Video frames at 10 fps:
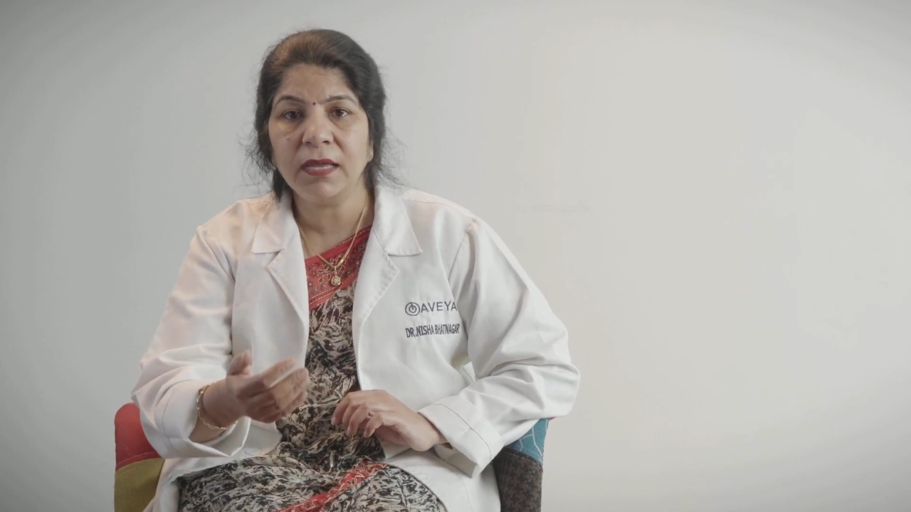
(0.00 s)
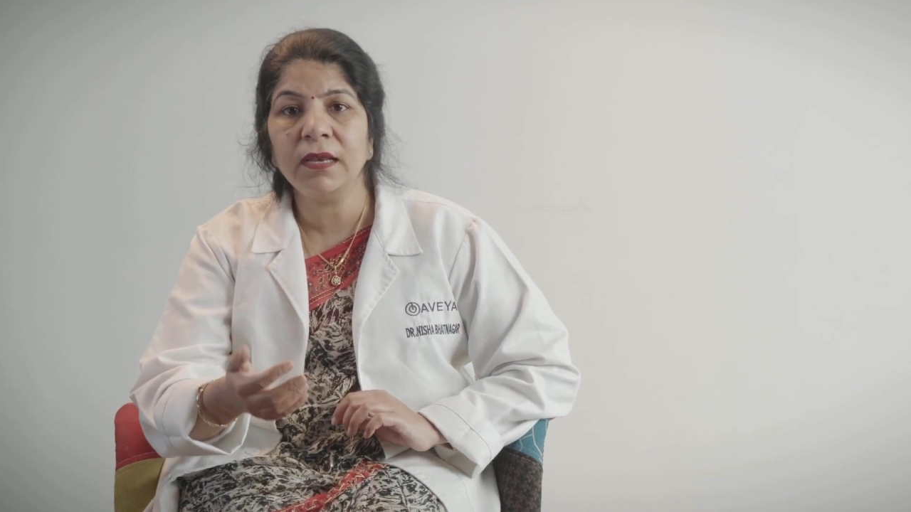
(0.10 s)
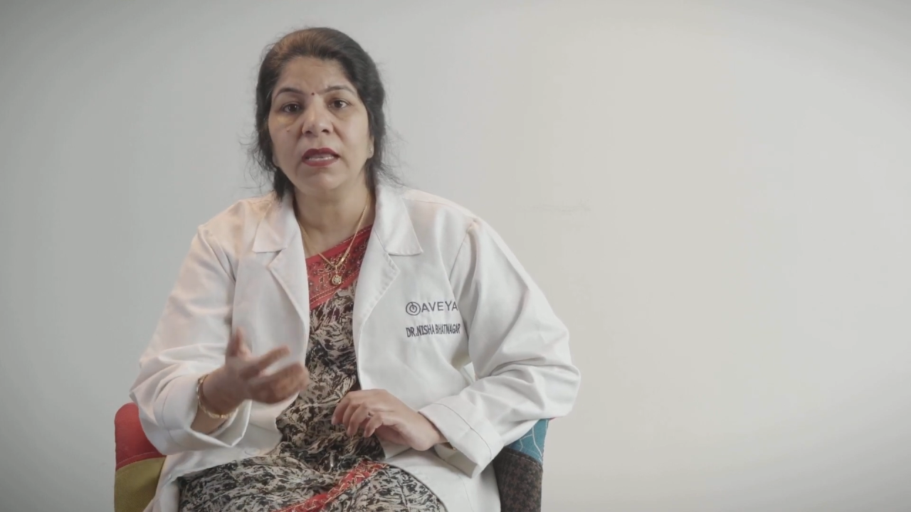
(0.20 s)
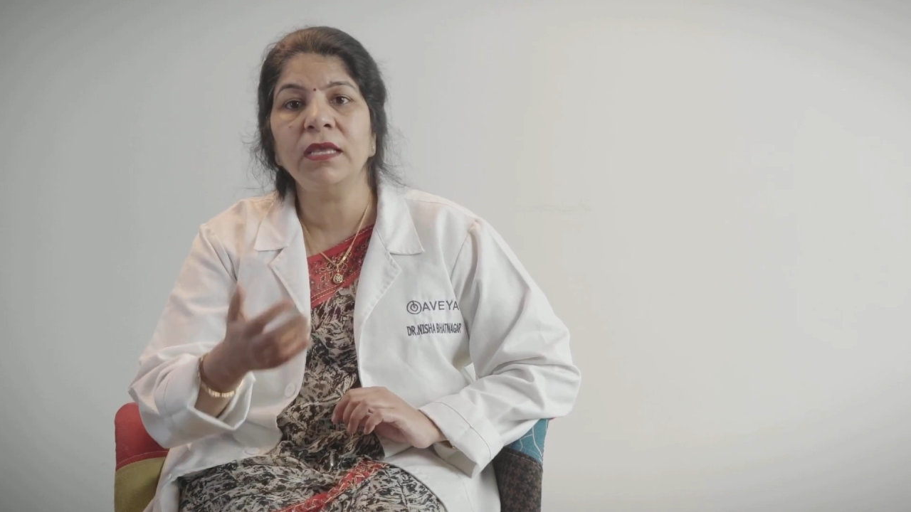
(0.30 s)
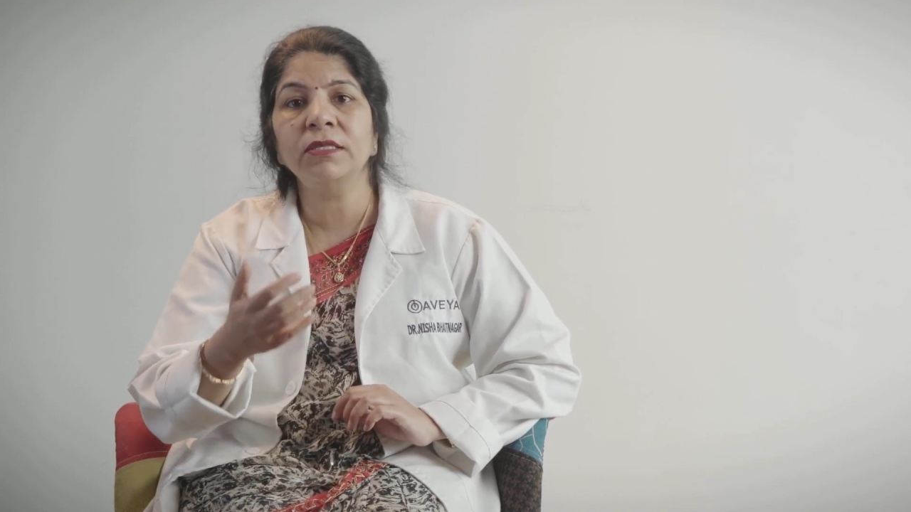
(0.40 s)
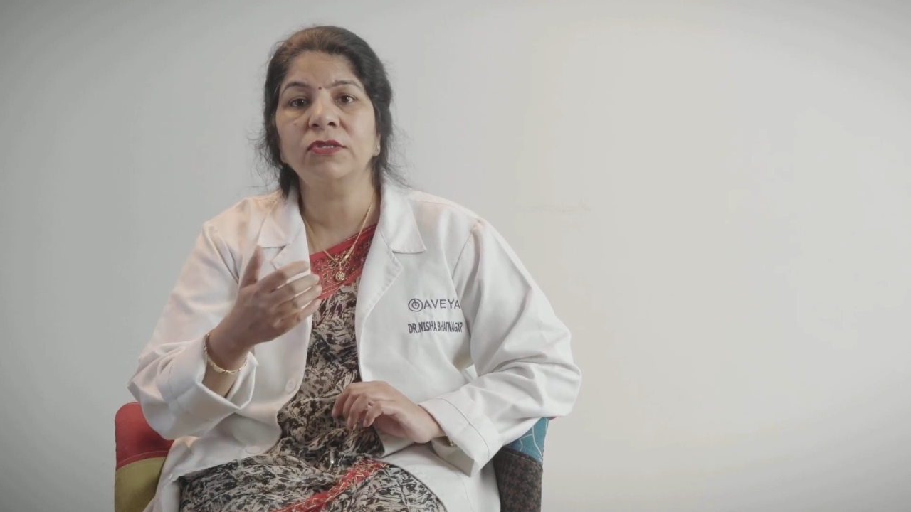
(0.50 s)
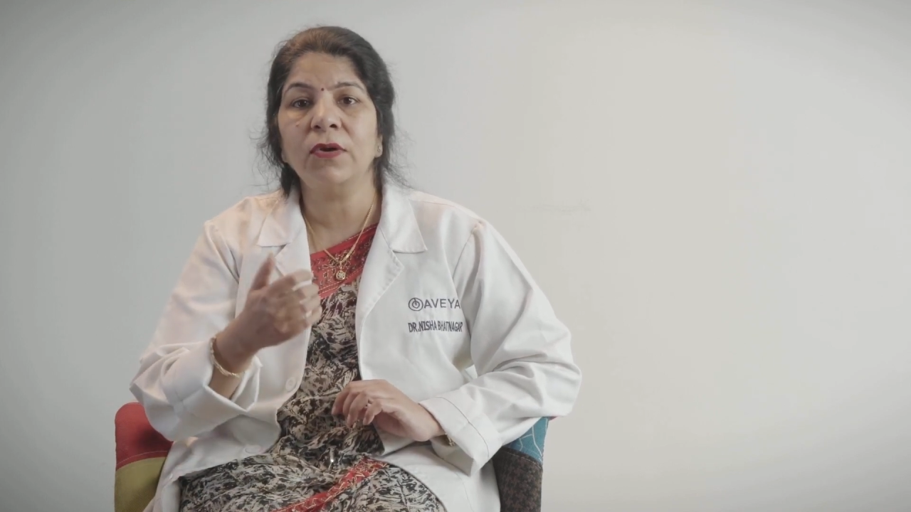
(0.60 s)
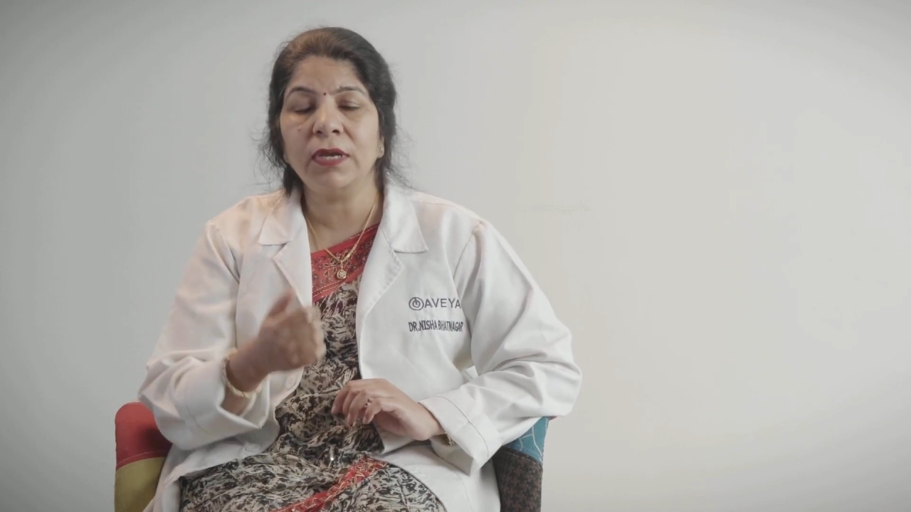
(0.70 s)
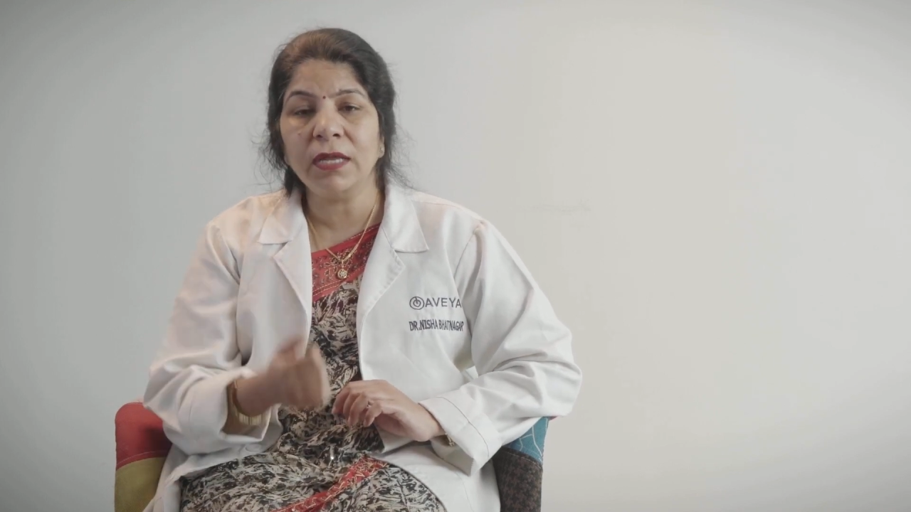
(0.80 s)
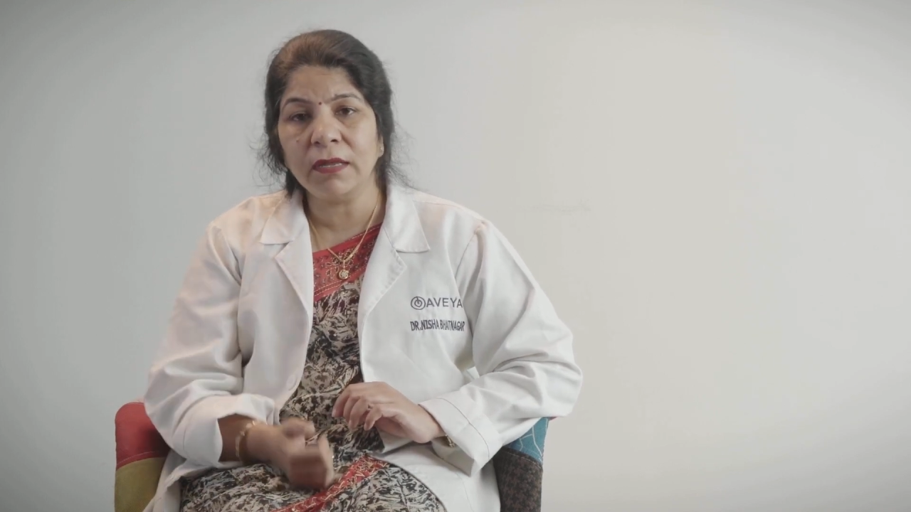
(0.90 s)
increased
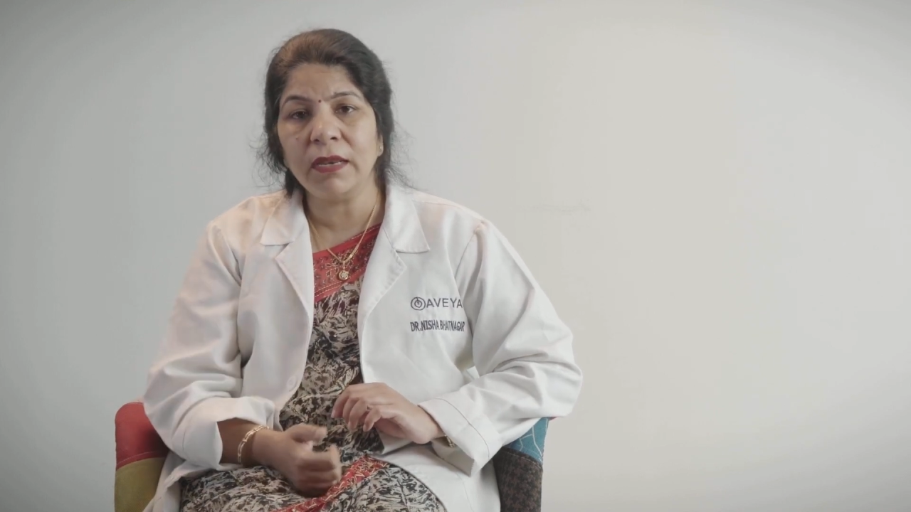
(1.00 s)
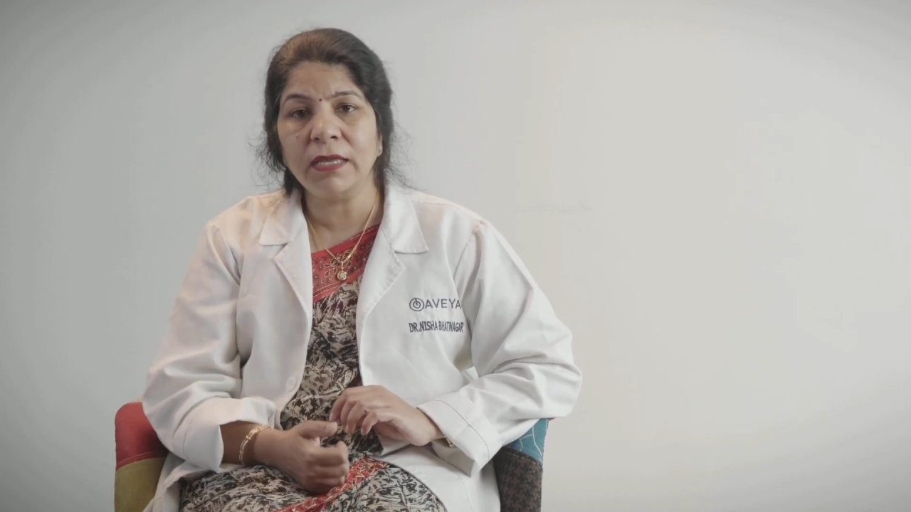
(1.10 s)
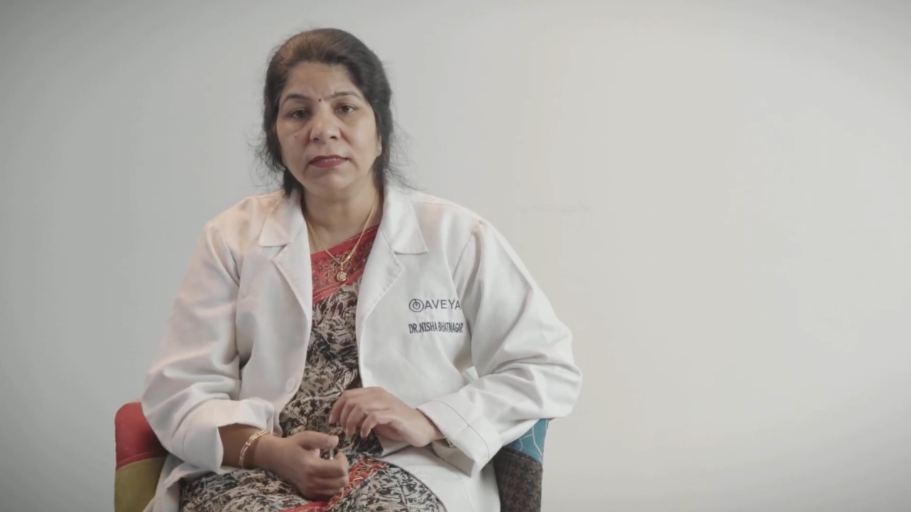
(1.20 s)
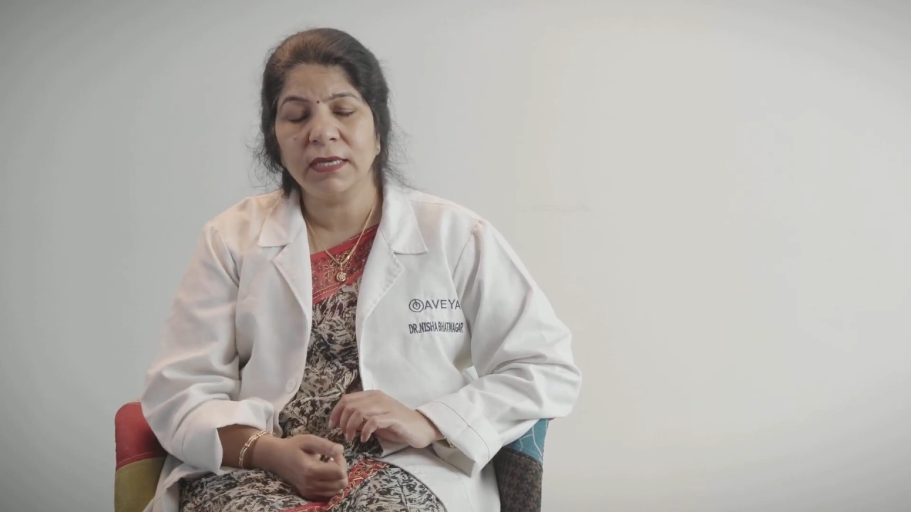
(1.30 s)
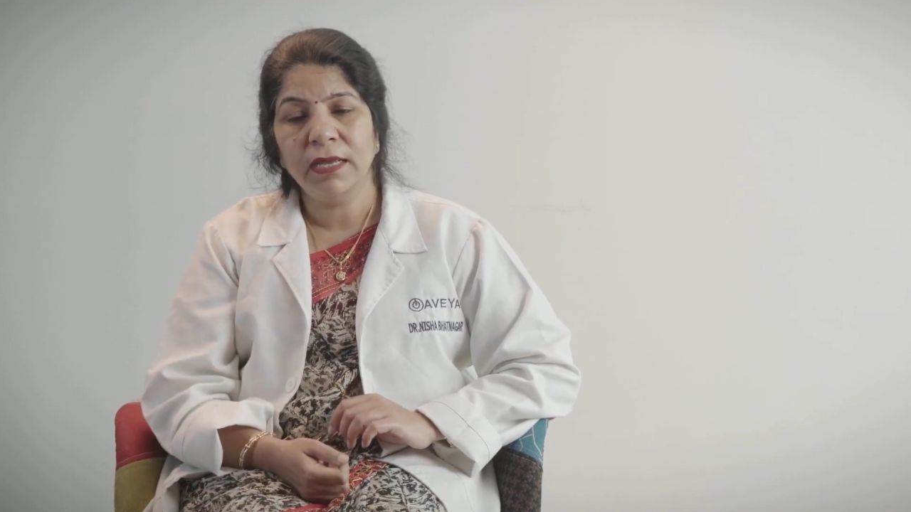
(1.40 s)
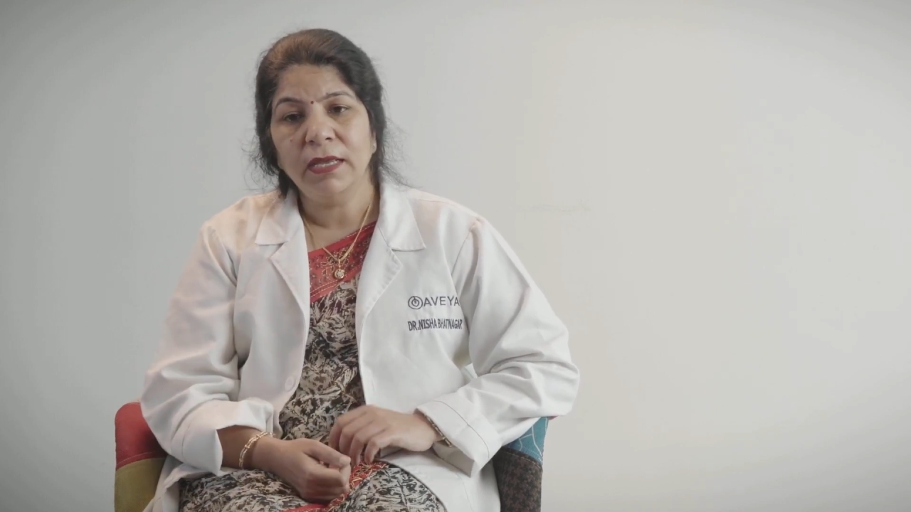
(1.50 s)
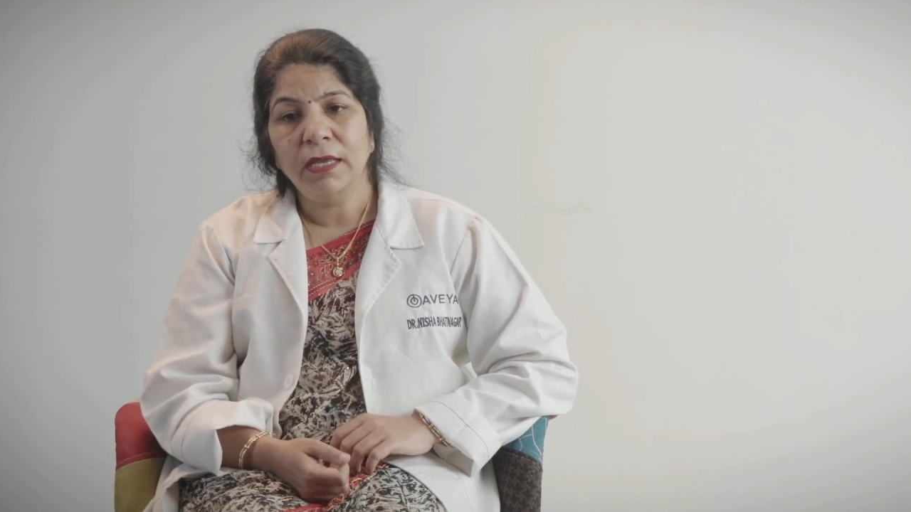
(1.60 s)
or decreased.